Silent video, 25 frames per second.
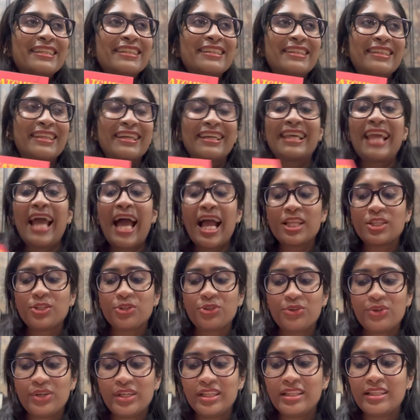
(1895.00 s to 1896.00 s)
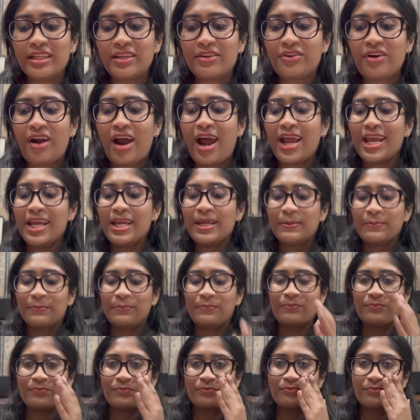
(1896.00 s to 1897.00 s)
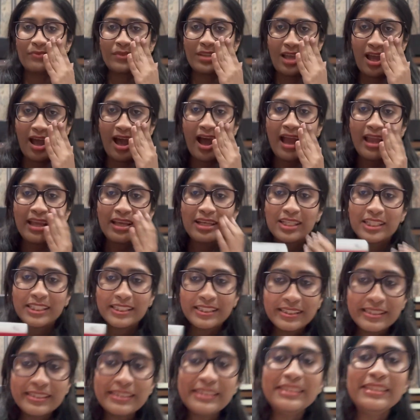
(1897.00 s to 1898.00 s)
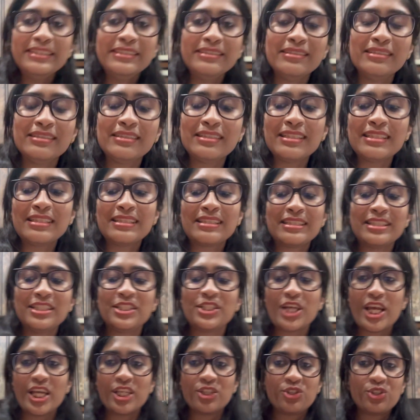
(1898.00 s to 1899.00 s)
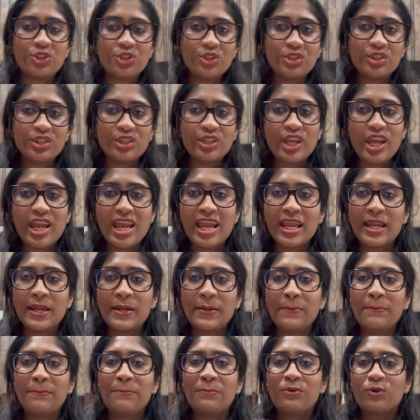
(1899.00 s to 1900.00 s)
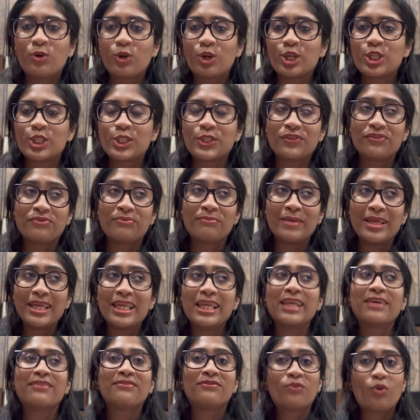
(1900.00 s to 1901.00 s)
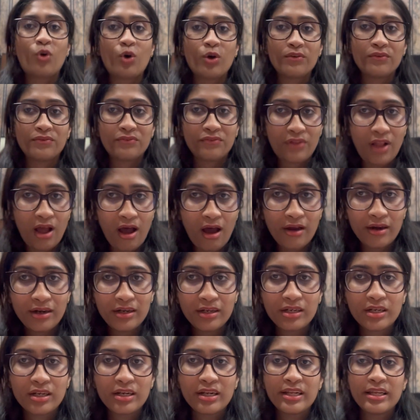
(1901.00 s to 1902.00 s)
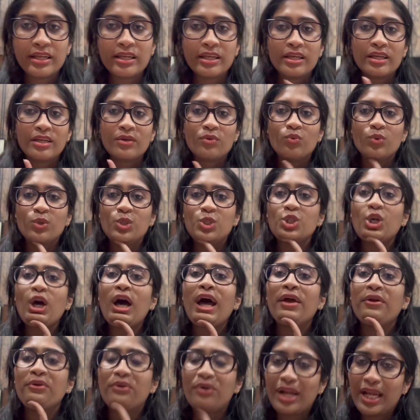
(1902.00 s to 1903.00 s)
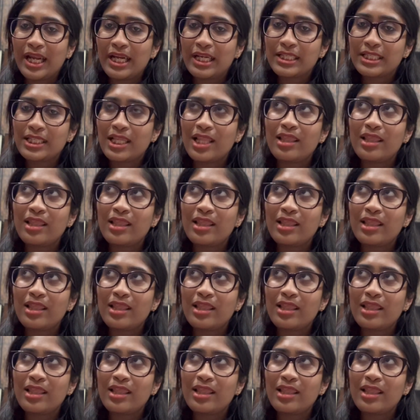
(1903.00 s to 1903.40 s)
The Catcher in the Rye. I heard the suggestion in Perks of Being a Wallflower, which I read